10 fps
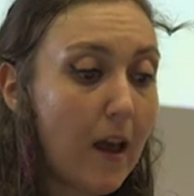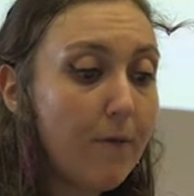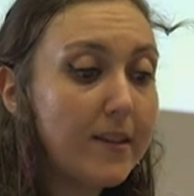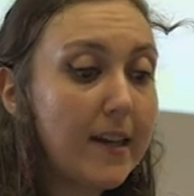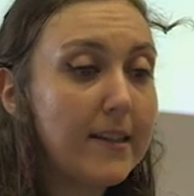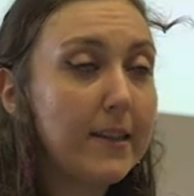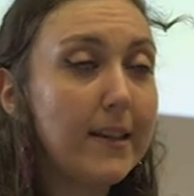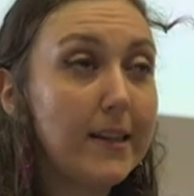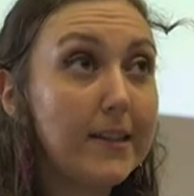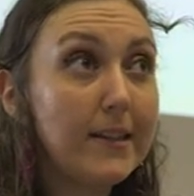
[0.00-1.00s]
emphasizes
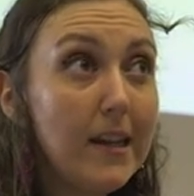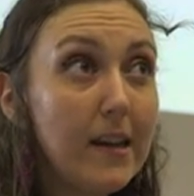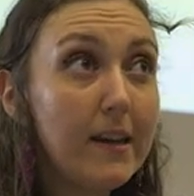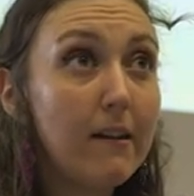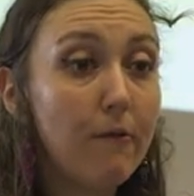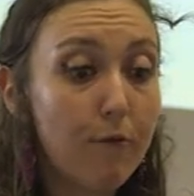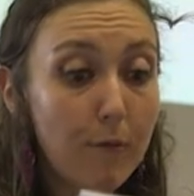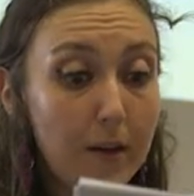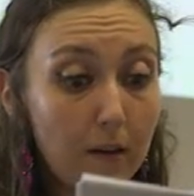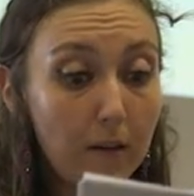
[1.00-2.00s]
a seeing of
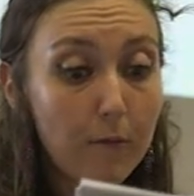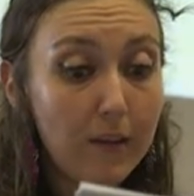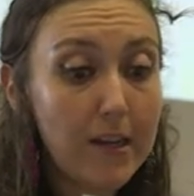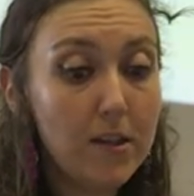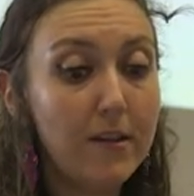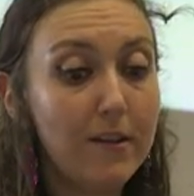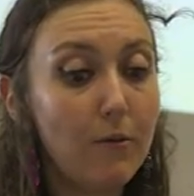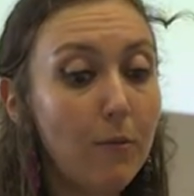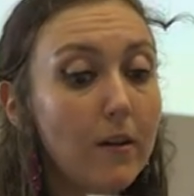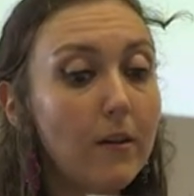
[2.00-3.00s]
real relations in the
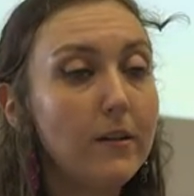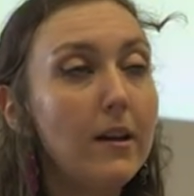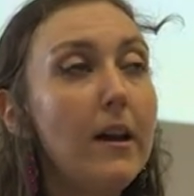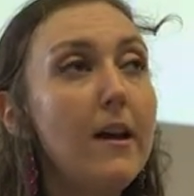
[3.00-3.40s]
world